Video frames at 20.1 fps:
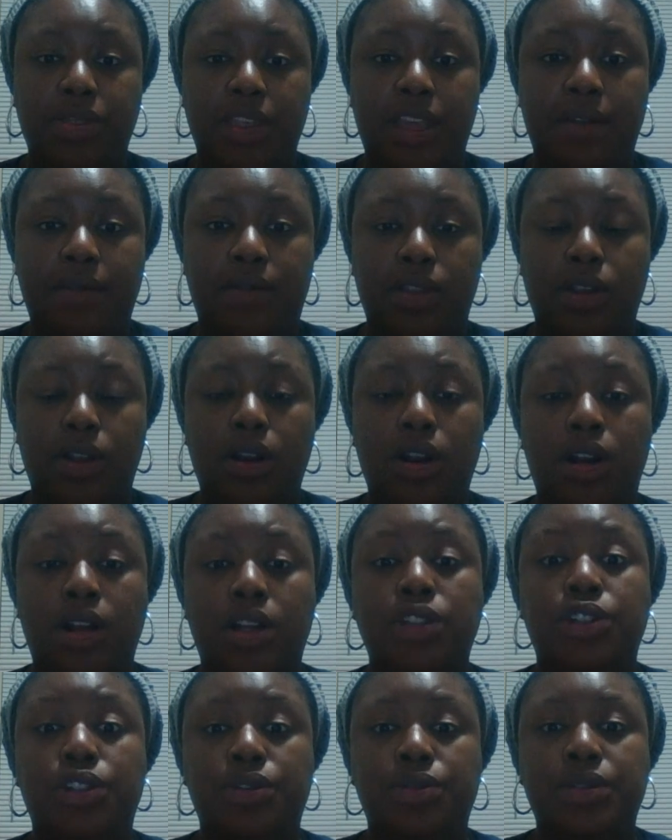they've
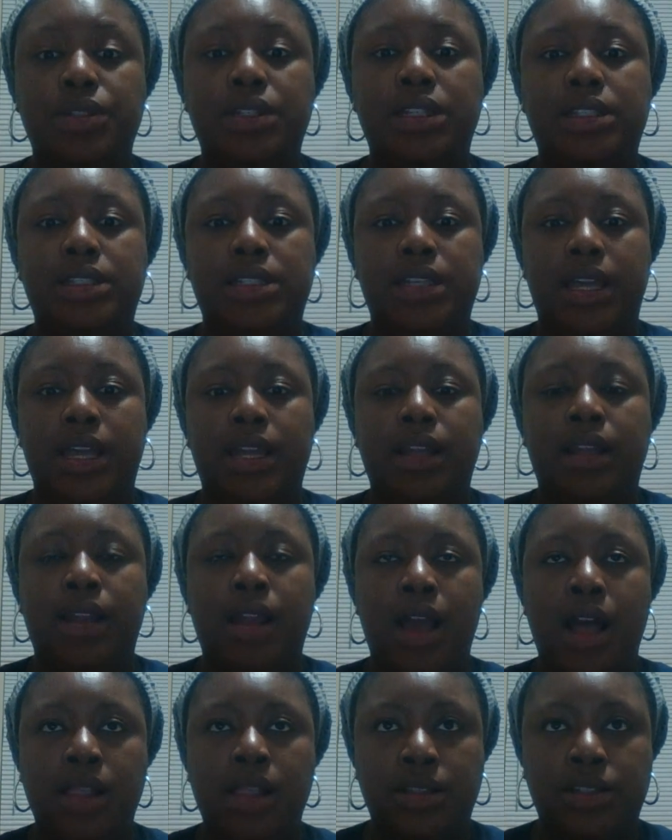learned using
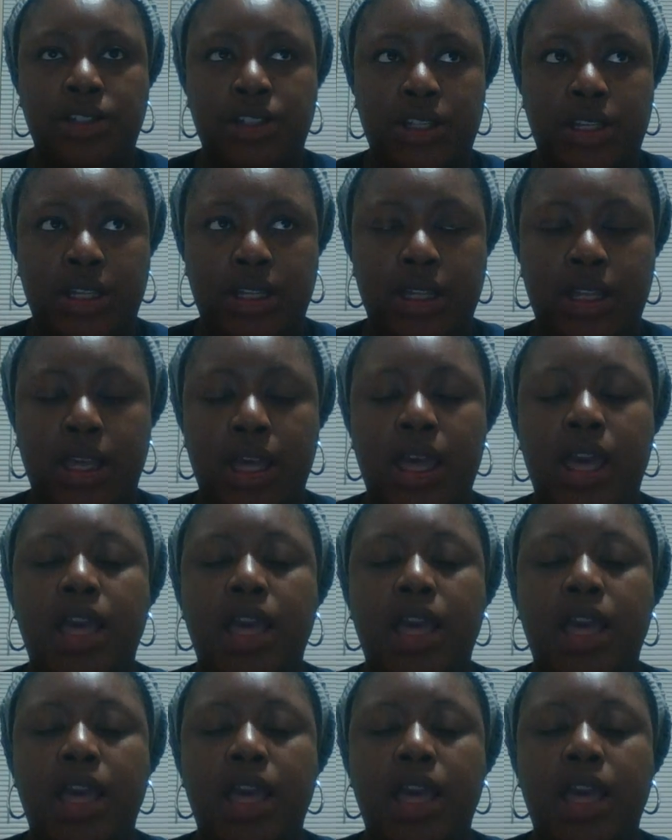technology.